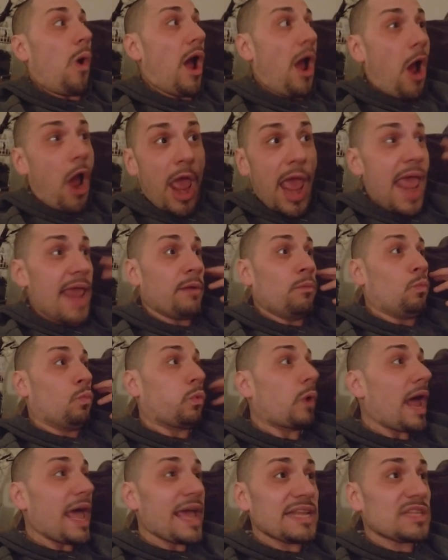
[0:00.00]
and
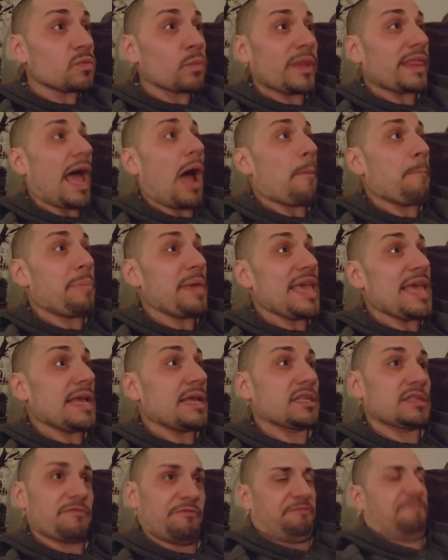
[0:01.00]
right without
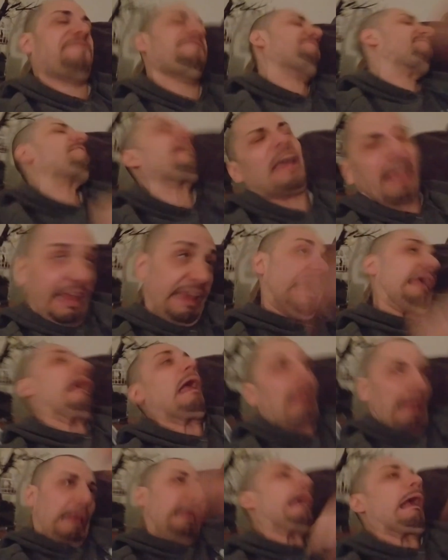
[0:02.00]
being what
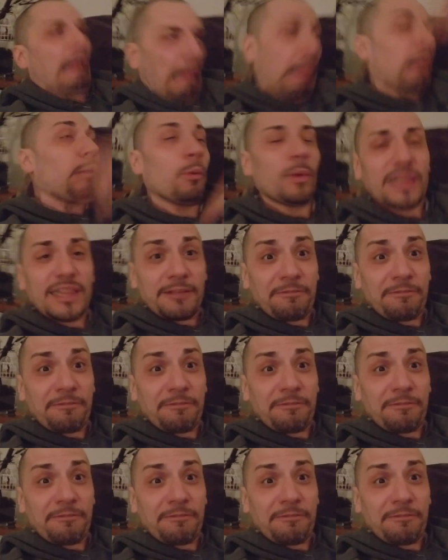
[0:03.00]
the What